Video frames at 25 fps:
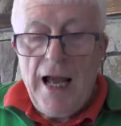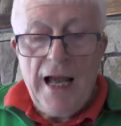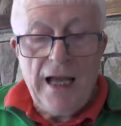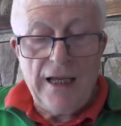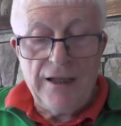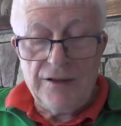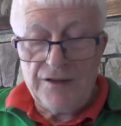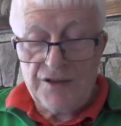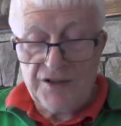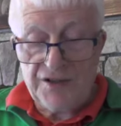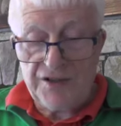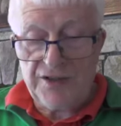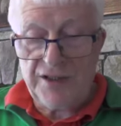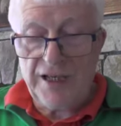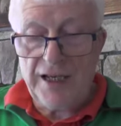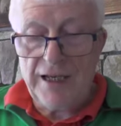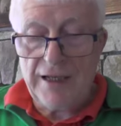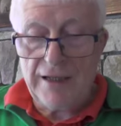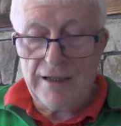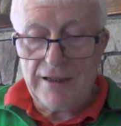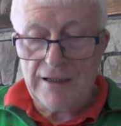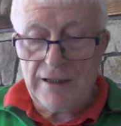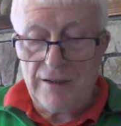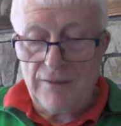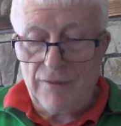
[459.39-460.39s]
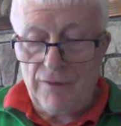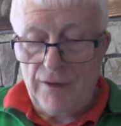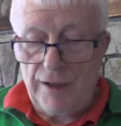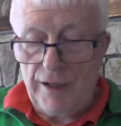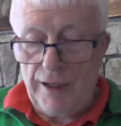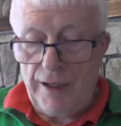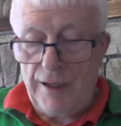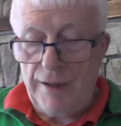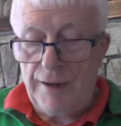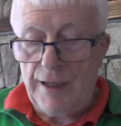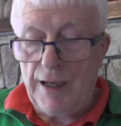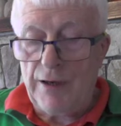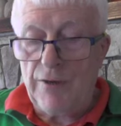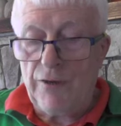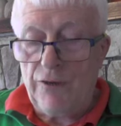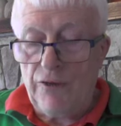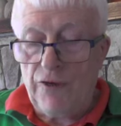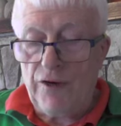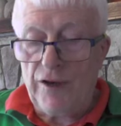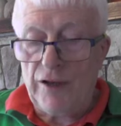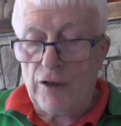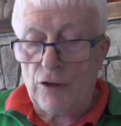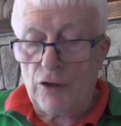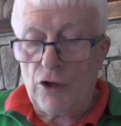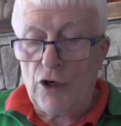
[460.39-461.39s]
Instinctively, they
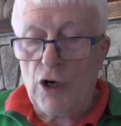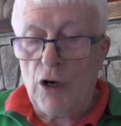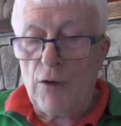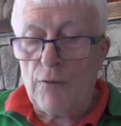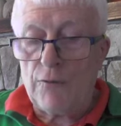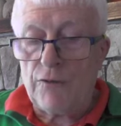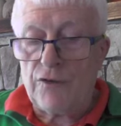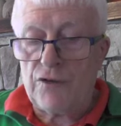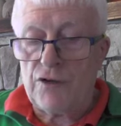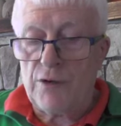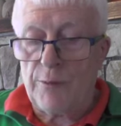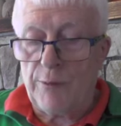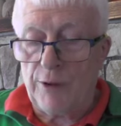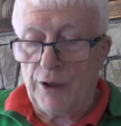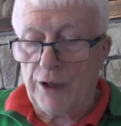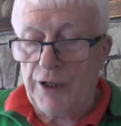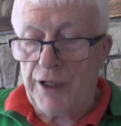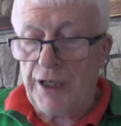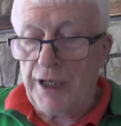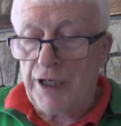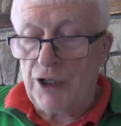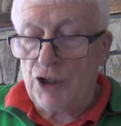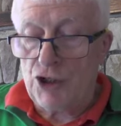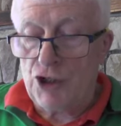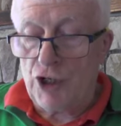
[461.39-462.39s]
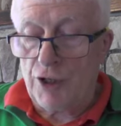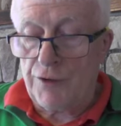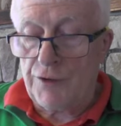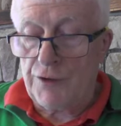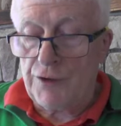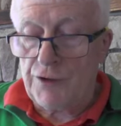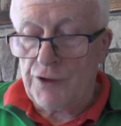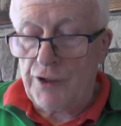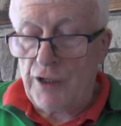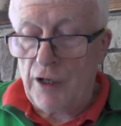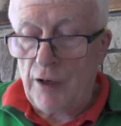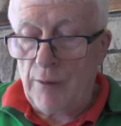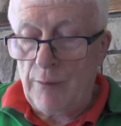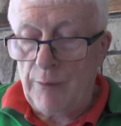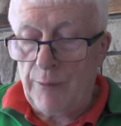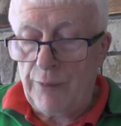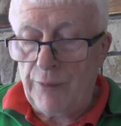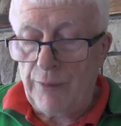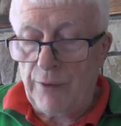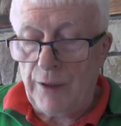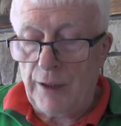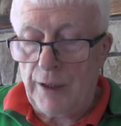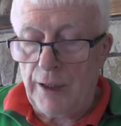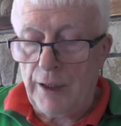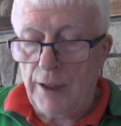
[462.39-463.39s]
feel comfortable in each other's
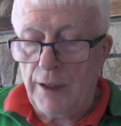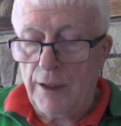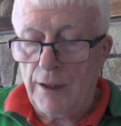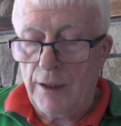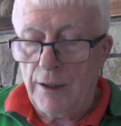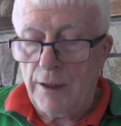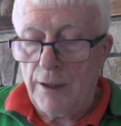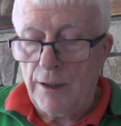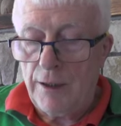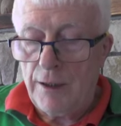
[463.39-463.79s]
company.